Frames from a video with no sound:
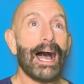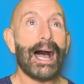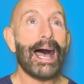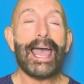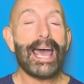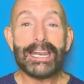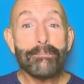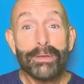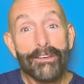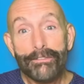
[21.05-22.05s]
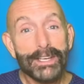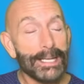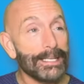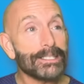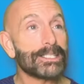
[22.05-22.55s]
I had
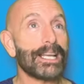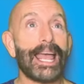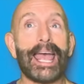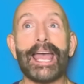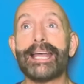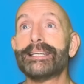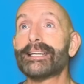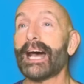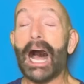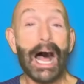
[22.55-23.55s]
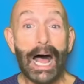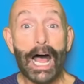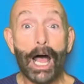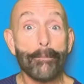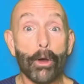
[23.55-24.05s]
epiphanies and
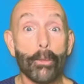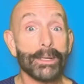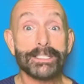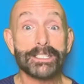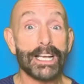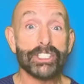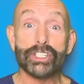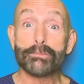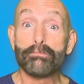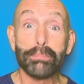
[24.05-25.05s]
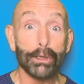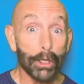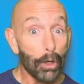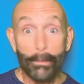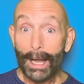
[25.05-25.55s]
aha moments that just
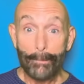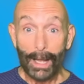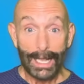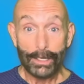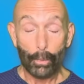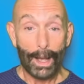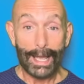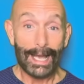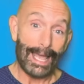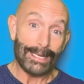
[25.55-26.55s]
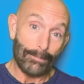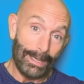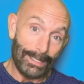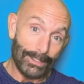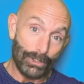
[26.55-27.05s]
blew my mind away. I had to
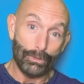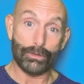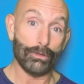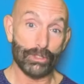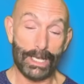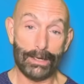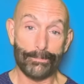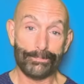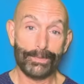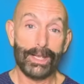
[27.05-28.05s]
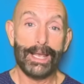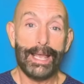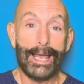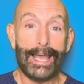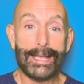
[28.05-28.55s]
make this YouTube channel.
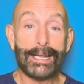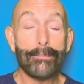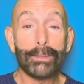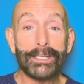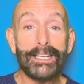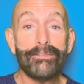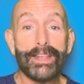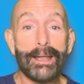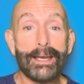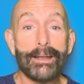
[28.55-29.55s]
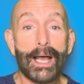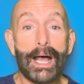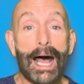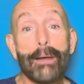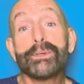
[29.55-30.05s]
And I believed that
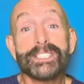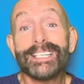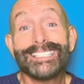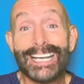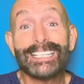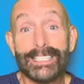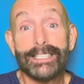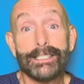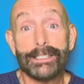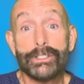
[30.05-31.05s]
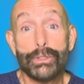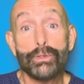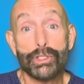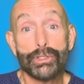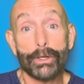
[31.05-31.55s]
I was addicted to
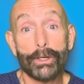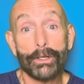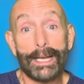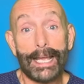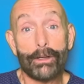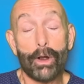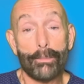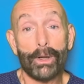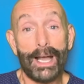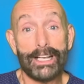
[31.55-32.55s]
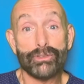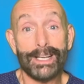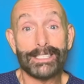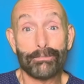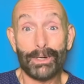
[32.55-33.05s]
sugar and
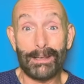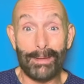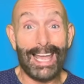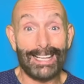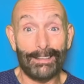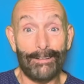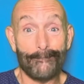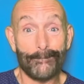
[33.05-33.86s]
carbohydrates pretty badly.